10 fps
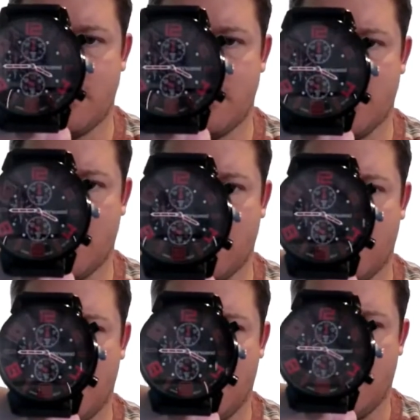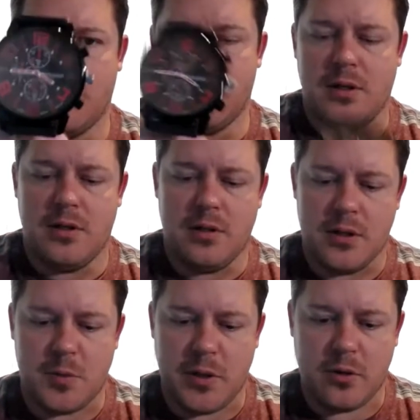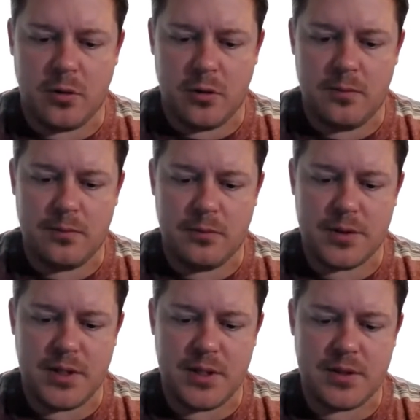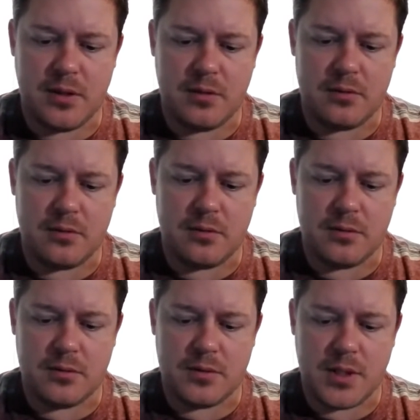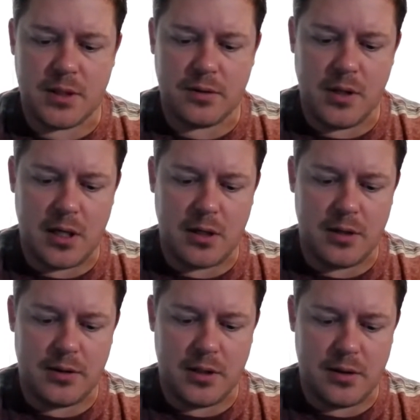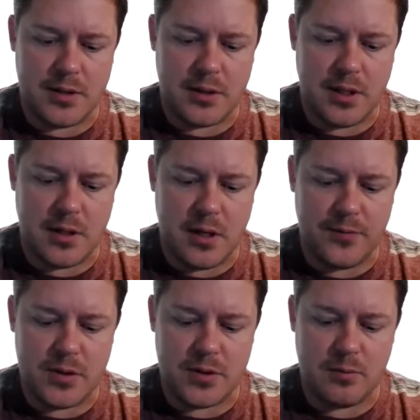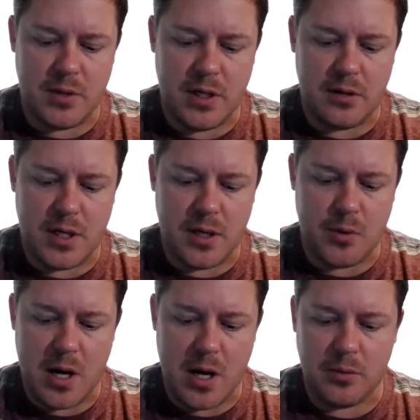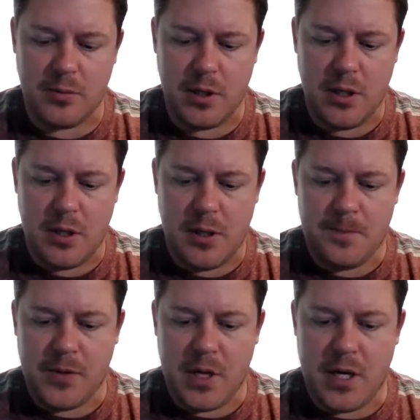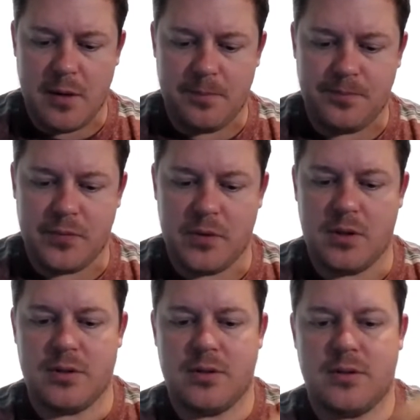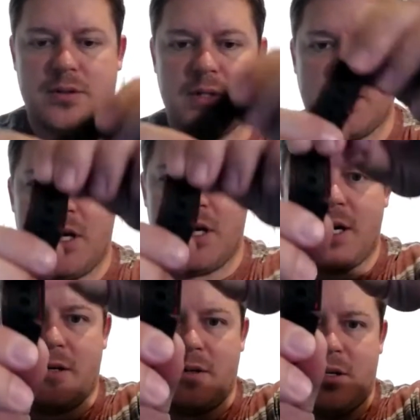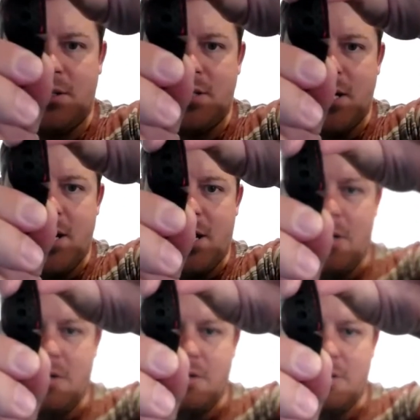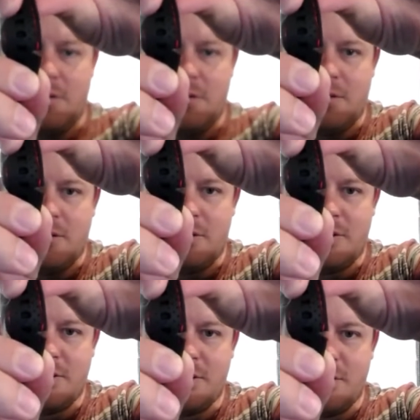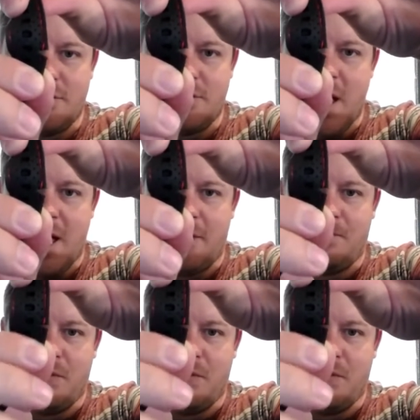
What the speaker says: So looks pretty cool. Looks decent. It's got the lock on there. I'll take that off in just a minute. Not a problem. It's got a cut and a tear. So there's that.